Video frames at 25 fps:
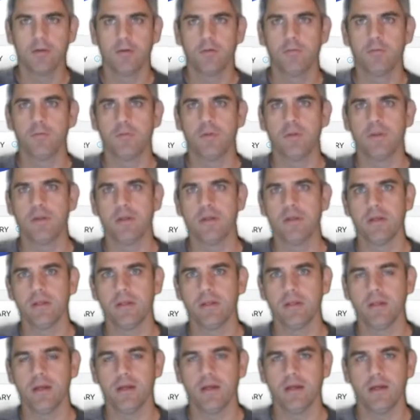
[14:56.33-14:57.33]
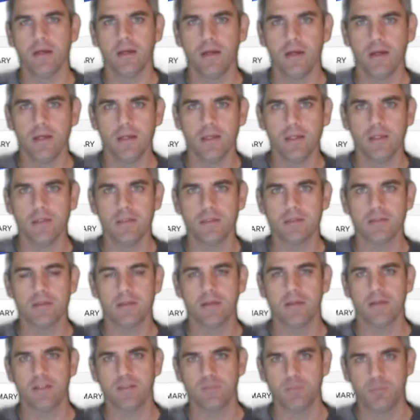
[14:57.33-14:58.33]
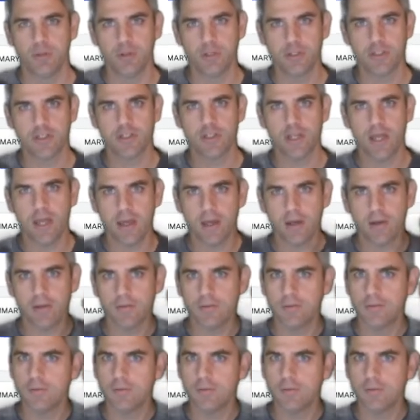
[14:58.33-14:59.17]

within ICE that's pushed down